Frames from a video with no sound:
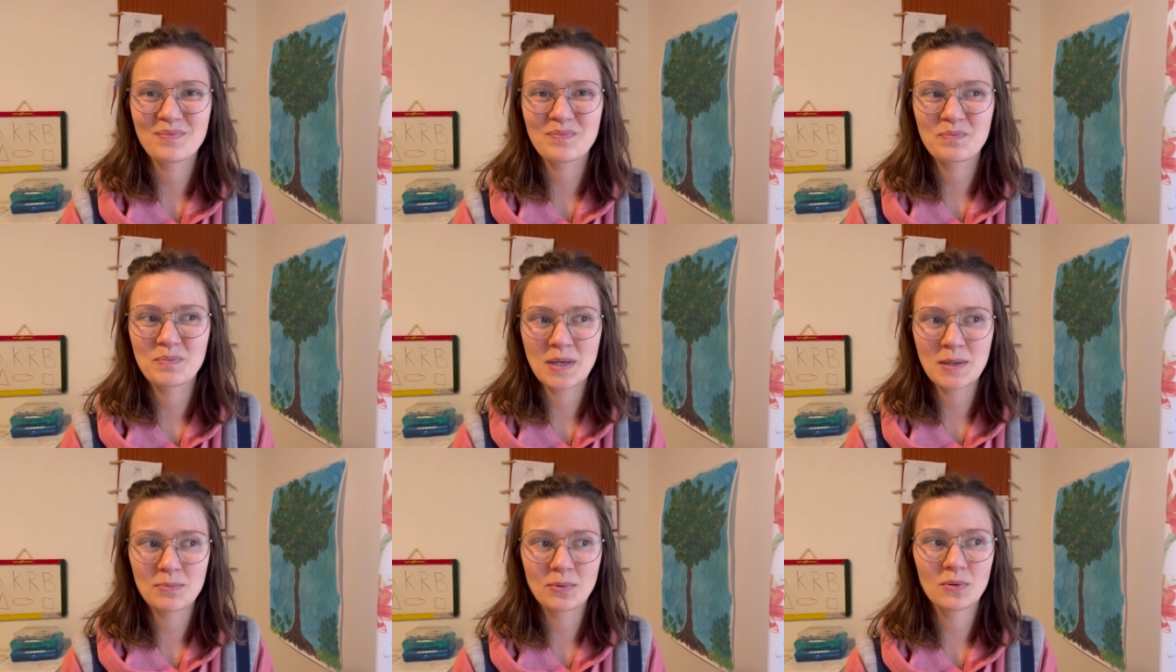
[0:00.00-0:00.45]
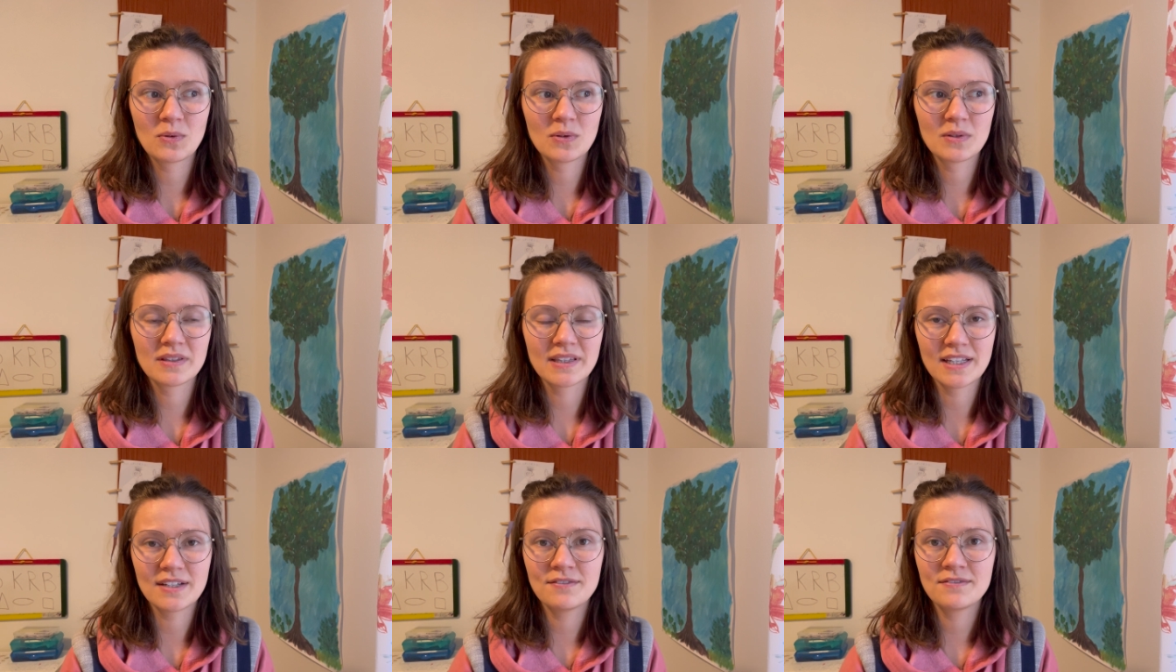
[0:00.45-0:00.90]

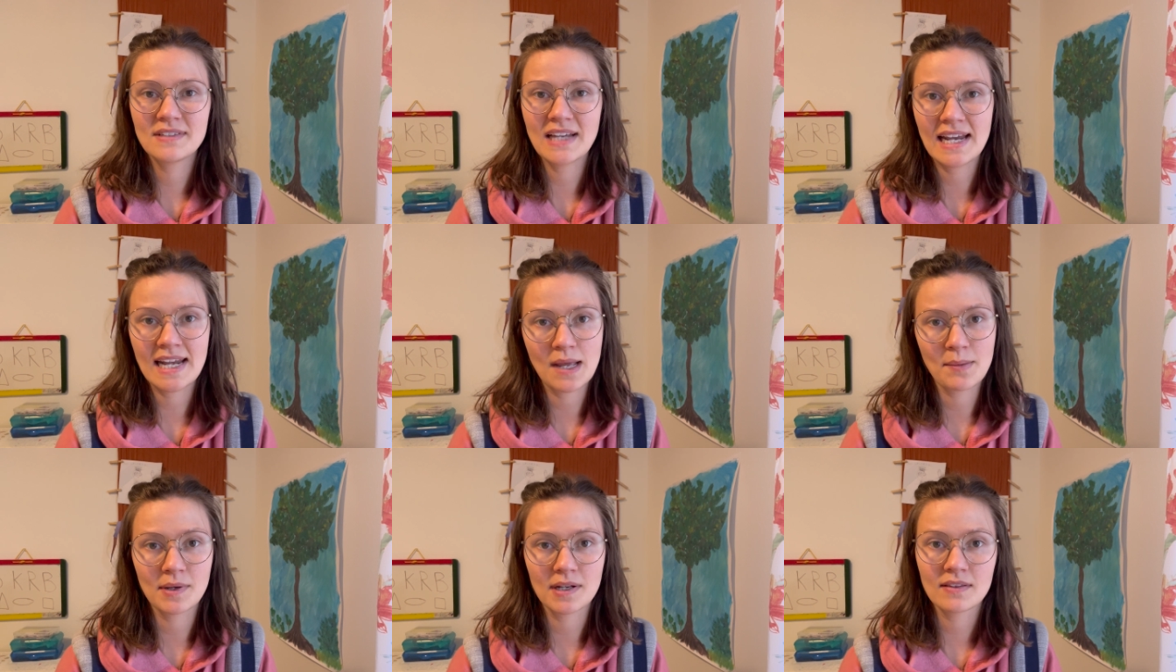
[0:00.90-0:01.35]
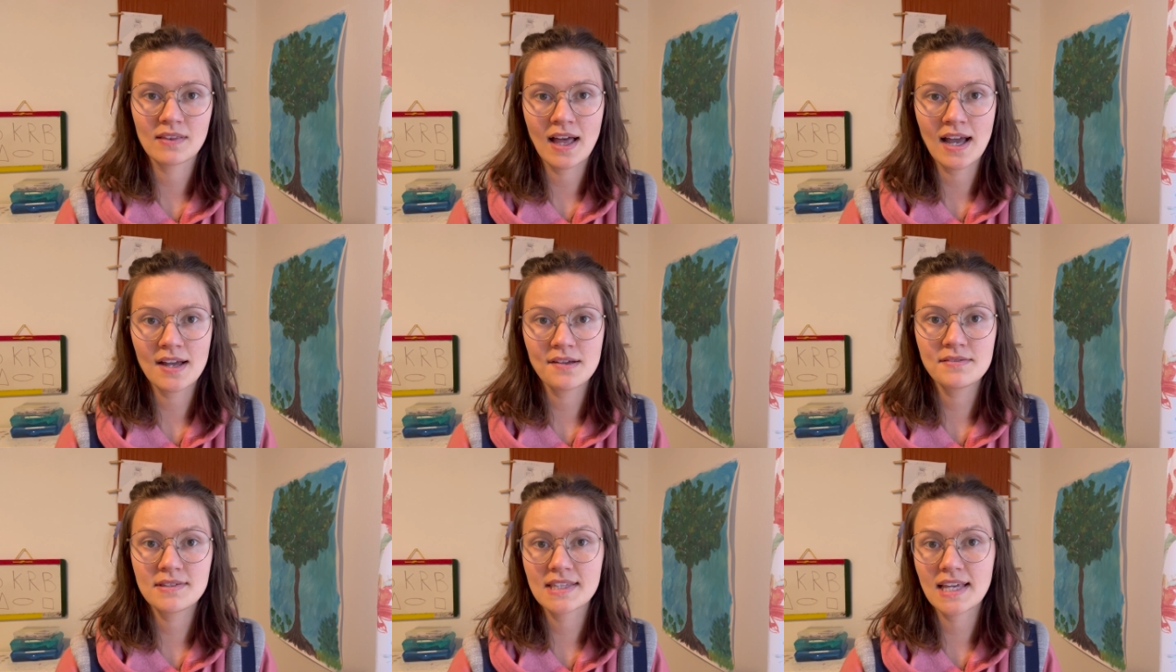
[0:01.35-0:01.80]
People live dynamic
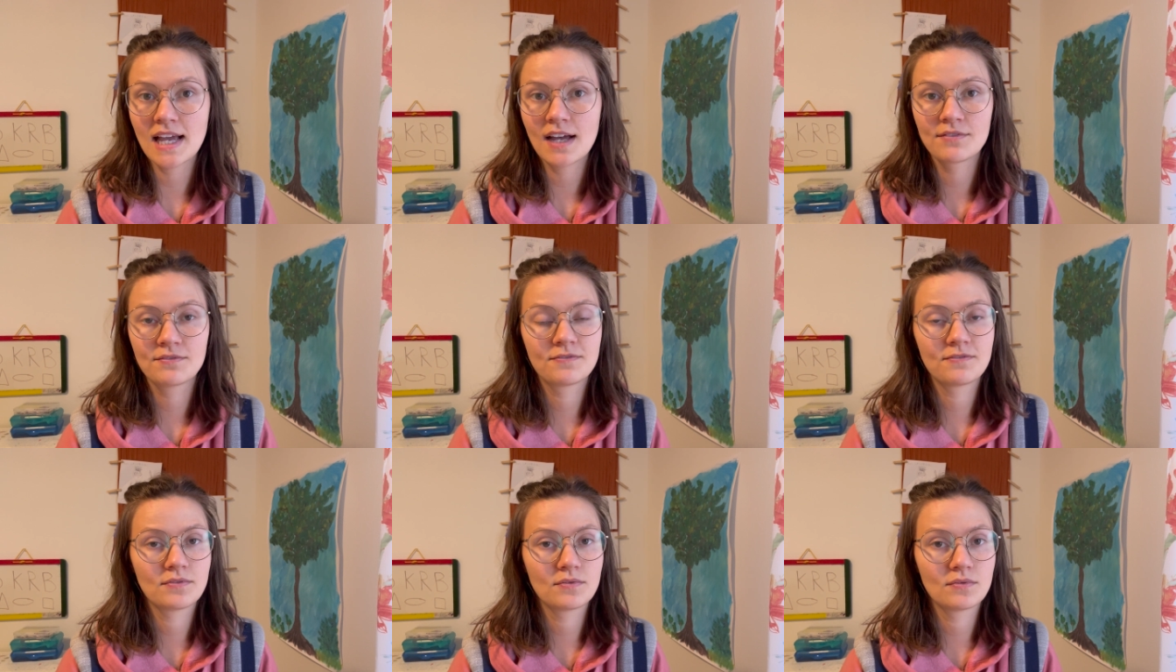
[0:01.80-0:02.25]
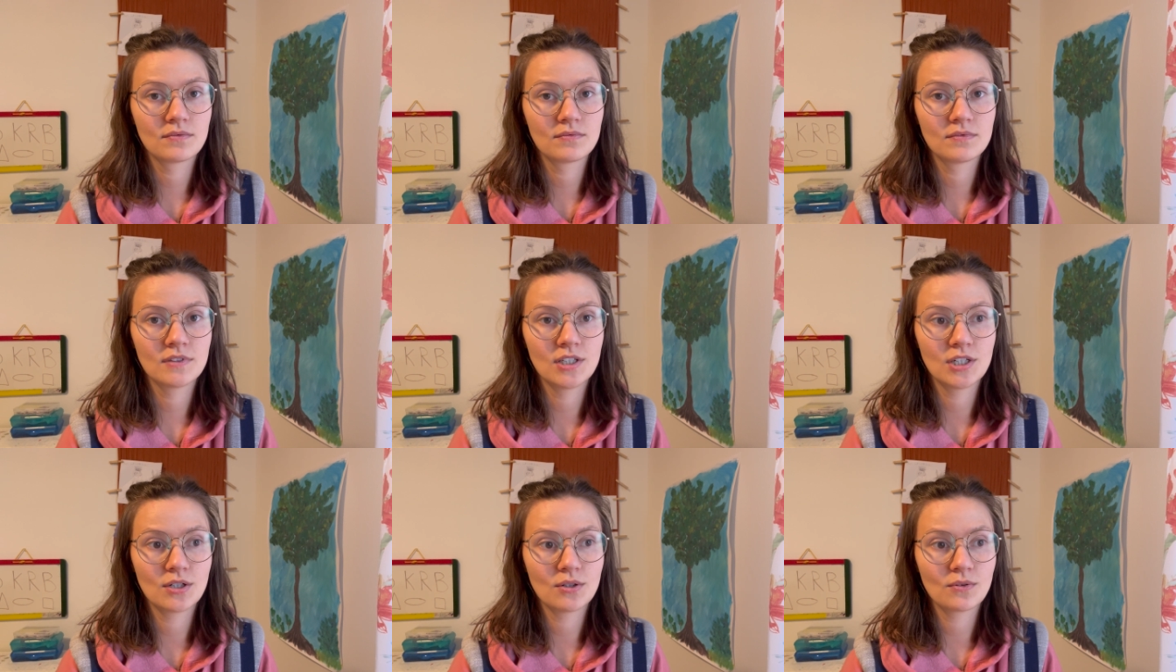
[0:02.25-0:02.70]
lives. They have,
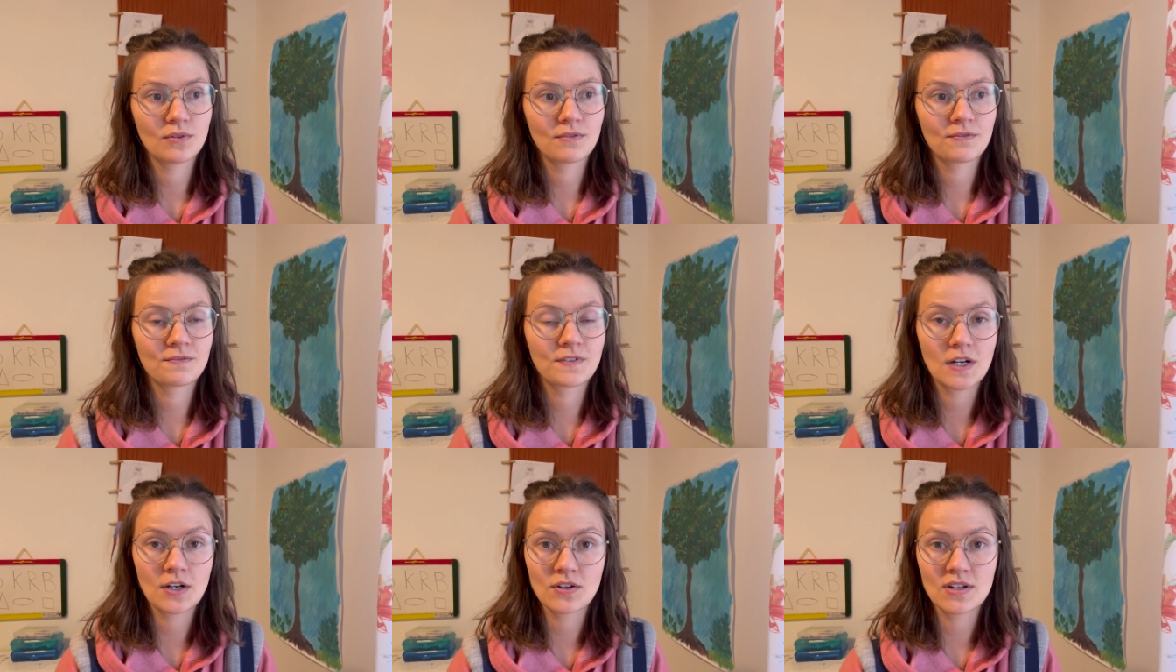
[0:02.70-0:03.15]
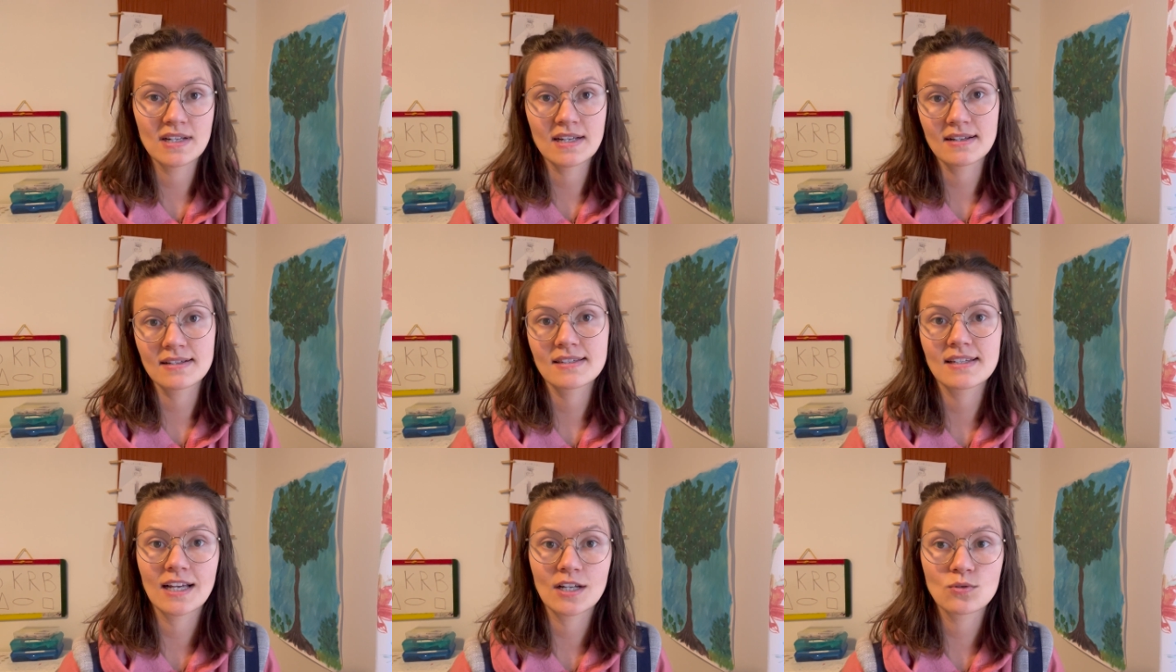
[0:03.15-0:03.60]
varying
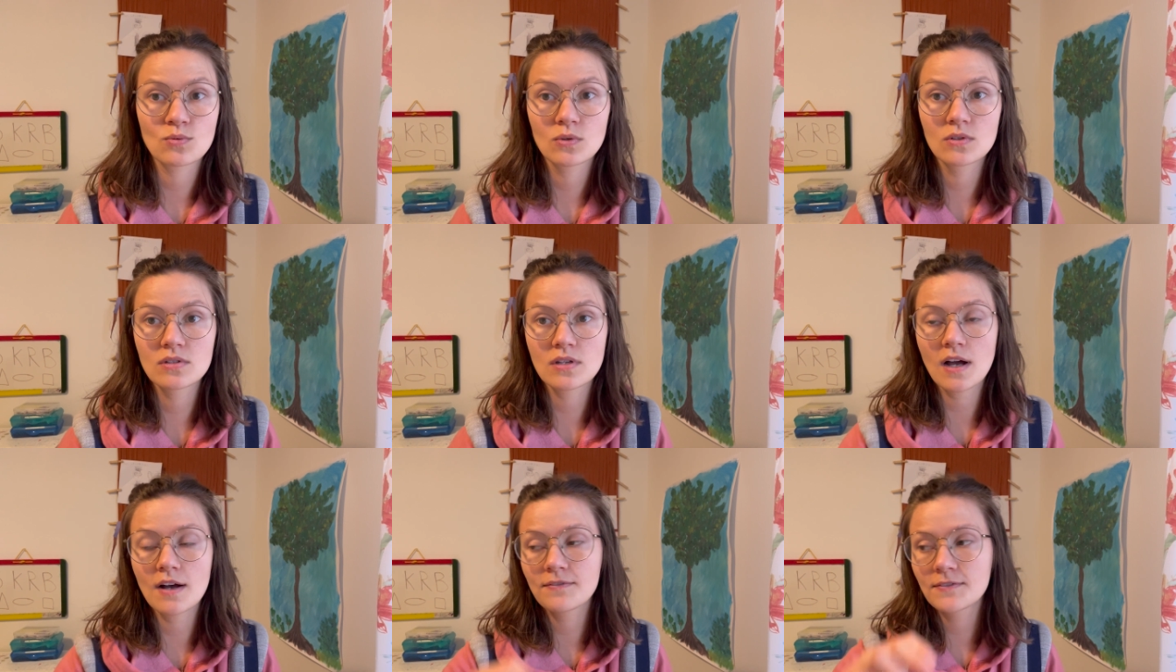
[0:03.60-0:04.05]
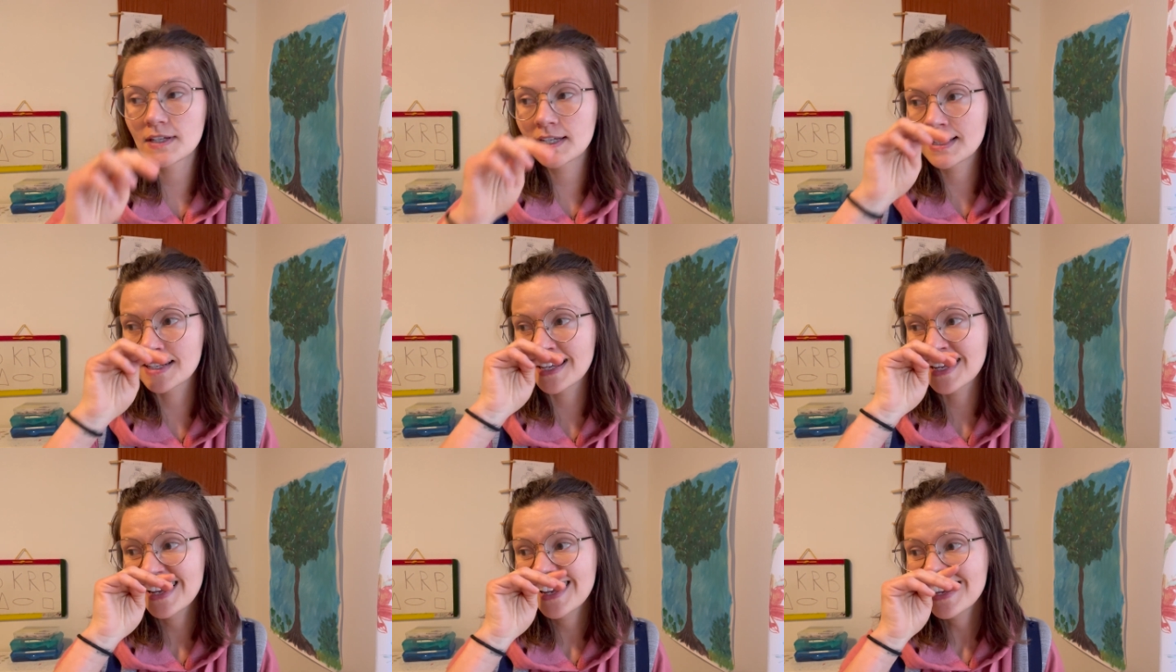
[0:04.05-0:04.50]
schedules
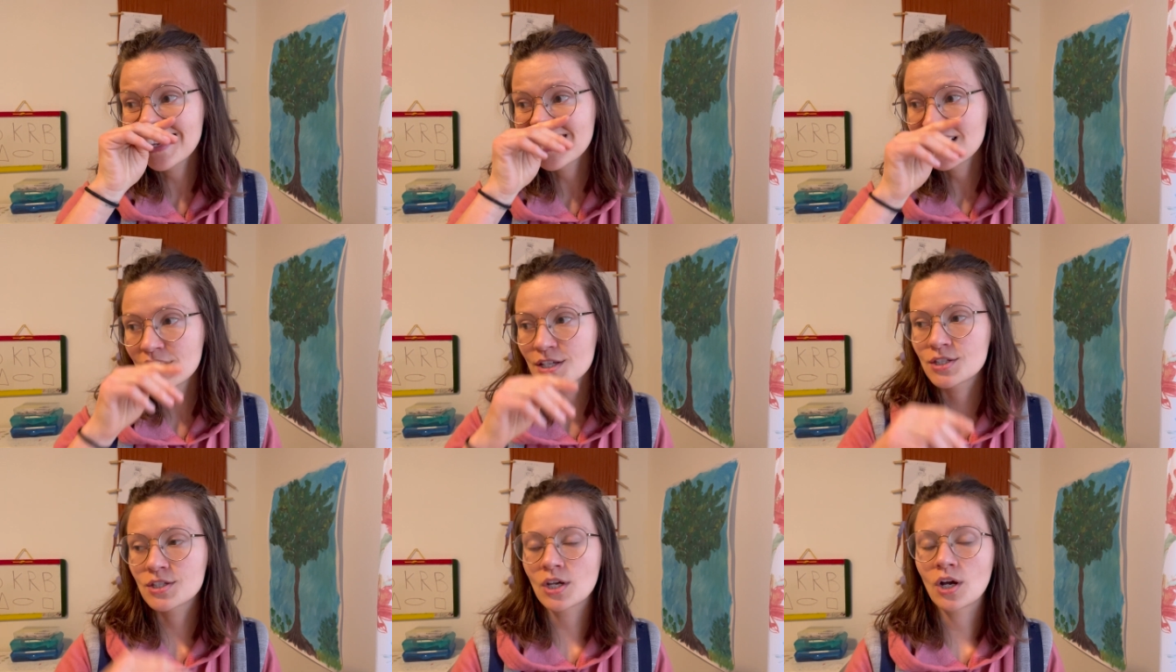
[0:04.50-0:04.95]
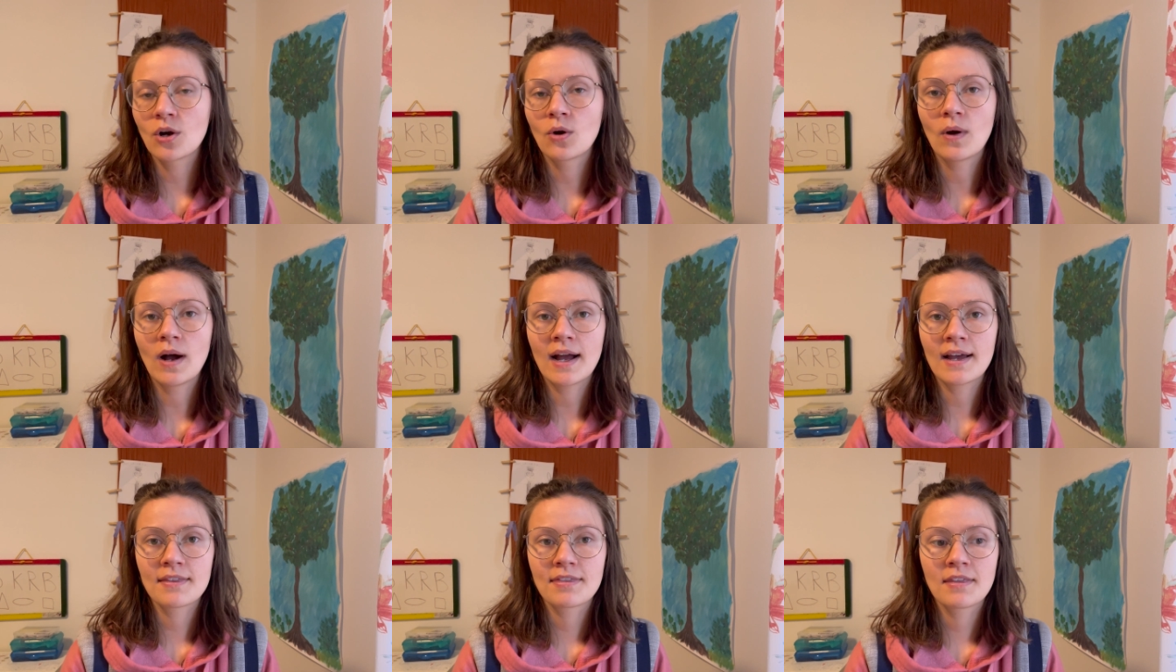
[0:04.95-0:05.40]
often. So
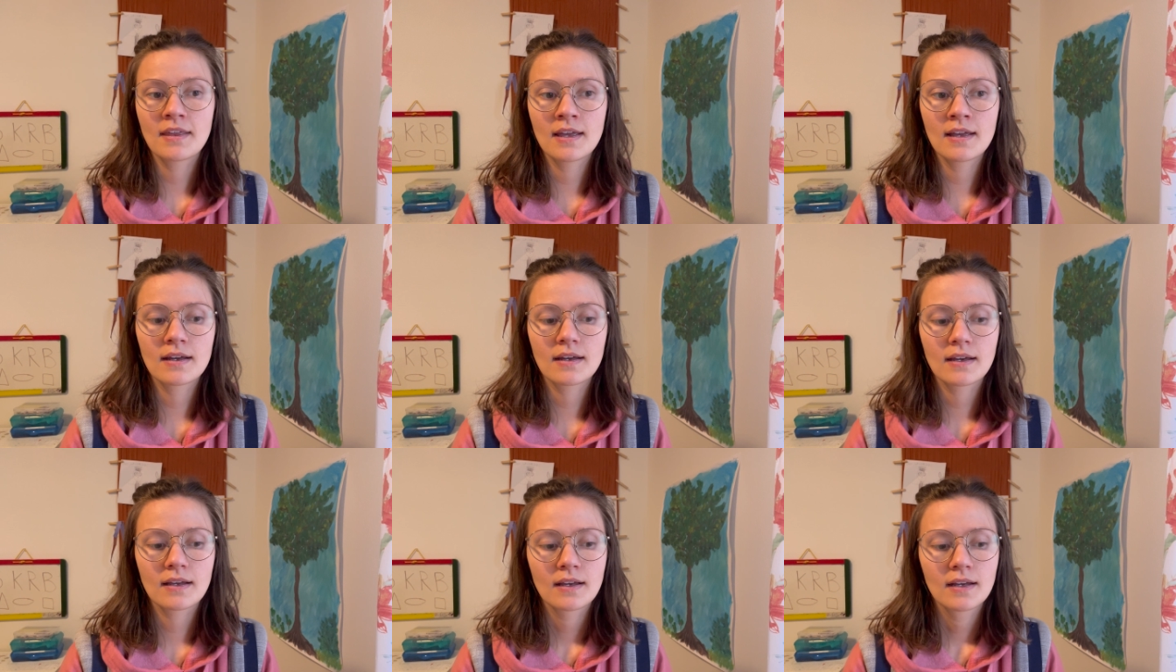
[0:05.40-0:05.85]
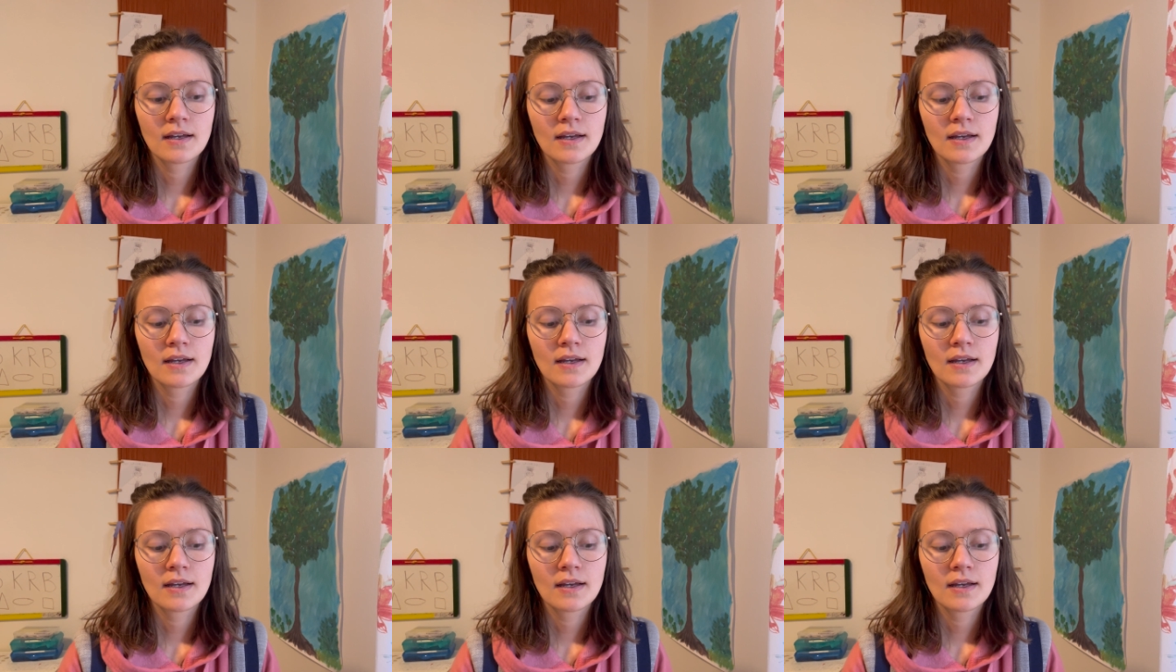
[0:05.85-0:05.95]
I think